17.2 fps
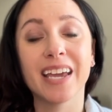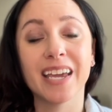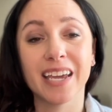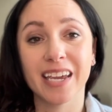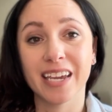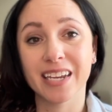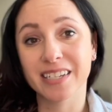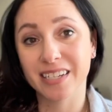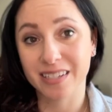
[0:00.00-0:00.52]

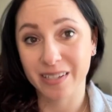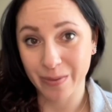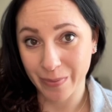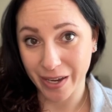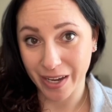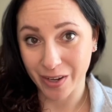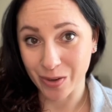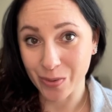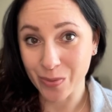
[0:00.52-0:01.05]
it doesn't
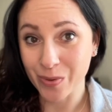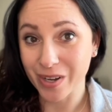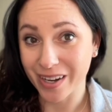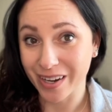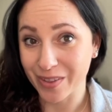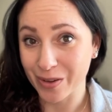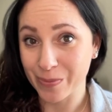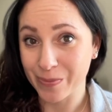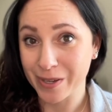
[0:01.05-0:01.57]
matter what
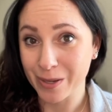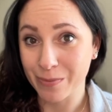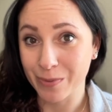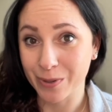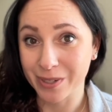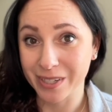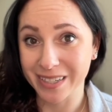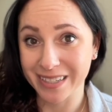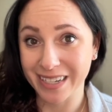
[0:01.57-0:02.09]
other people
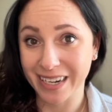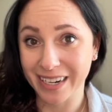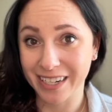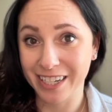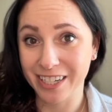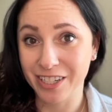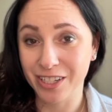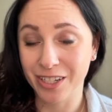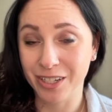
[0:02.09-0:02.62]

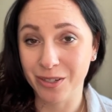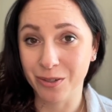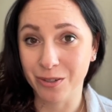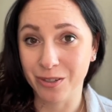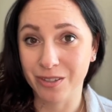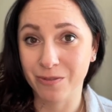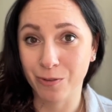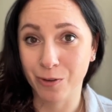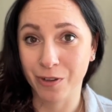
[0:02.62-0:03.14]
decided to
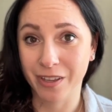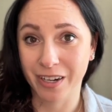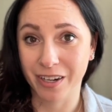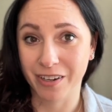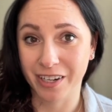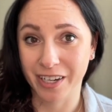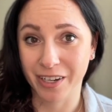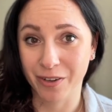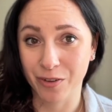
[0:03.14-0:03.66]
use for their
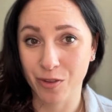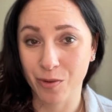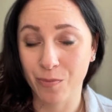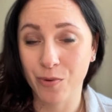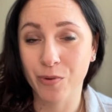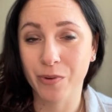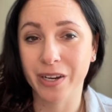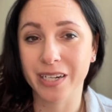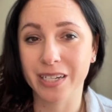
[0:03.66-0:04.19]
gear. The
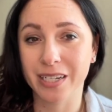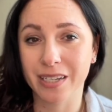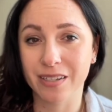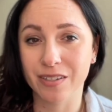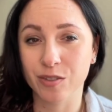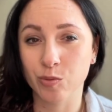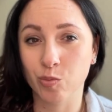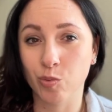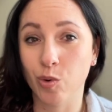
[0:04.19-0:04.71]
point
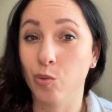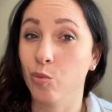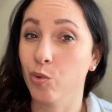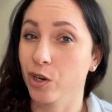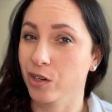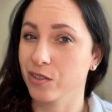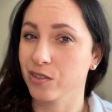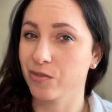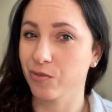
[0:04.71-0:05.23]
is what
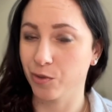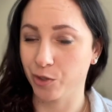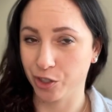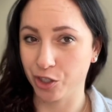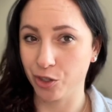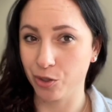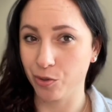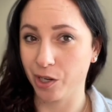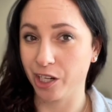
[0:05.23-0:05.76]
works for
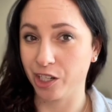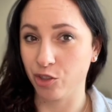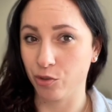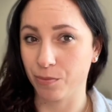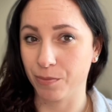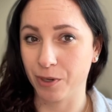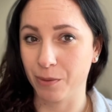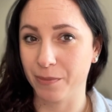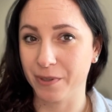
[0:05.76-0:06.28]
you and your
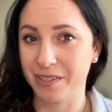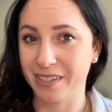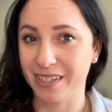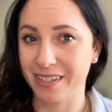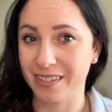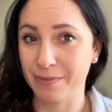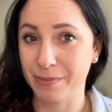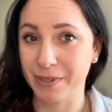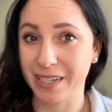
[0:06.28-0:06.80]

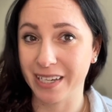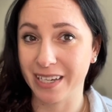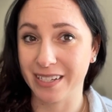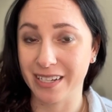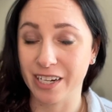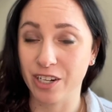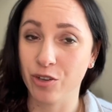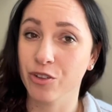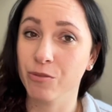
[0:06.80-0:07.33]
purposes, because
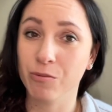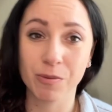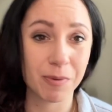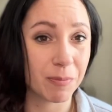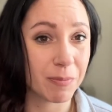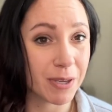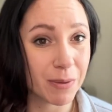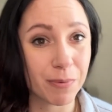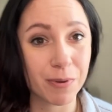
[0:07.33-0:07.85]
I know there will be
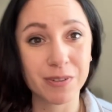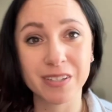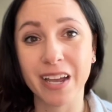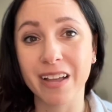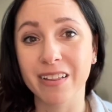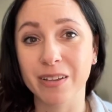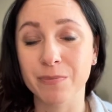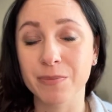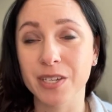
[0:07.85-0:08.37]
people
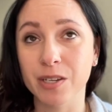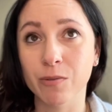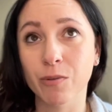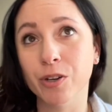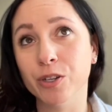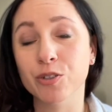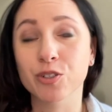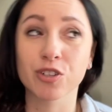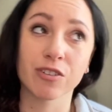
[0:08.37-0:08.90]
telling me, well,
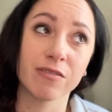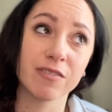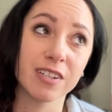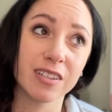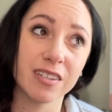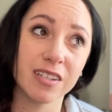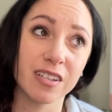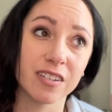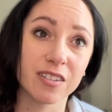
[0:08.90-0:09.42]
you should have done
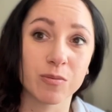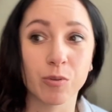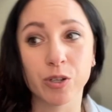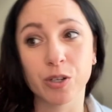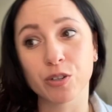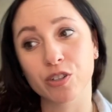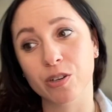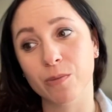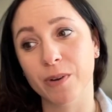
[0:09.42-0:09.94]
this. Well, you
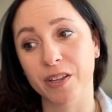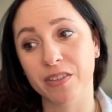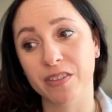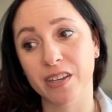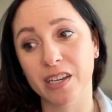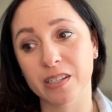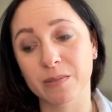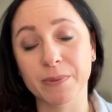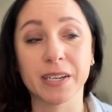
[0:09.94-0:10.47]
should have bought
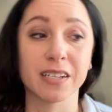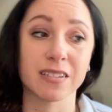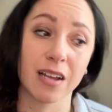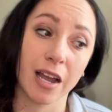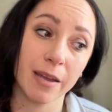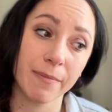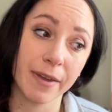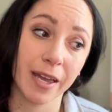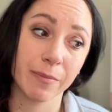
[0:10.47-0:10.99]
this because
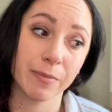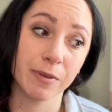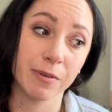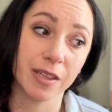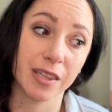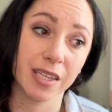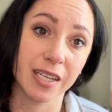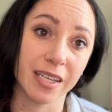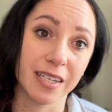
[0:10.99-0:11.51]
I'm happy
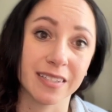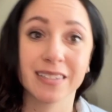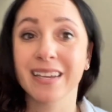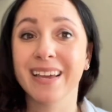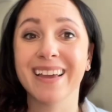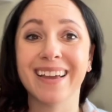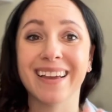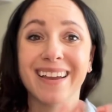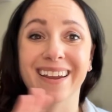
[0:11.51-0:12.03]
with this.
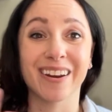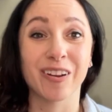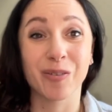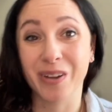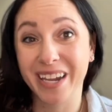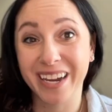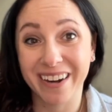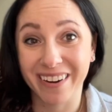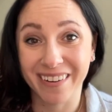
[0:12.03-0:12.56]
I don't
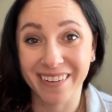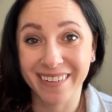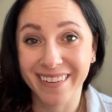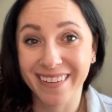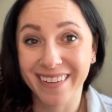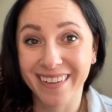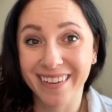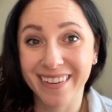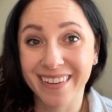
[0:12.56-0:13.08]
care.
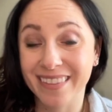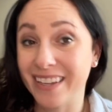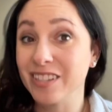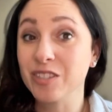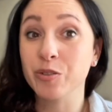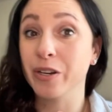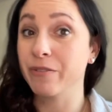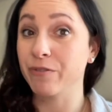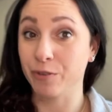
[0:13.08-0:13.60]
That's
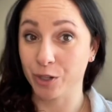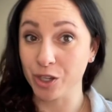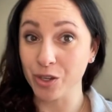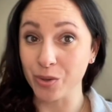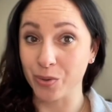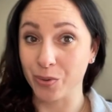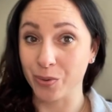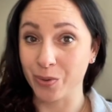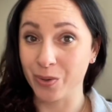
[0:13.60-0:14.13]
great for
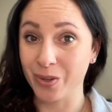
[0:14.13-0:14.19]
you,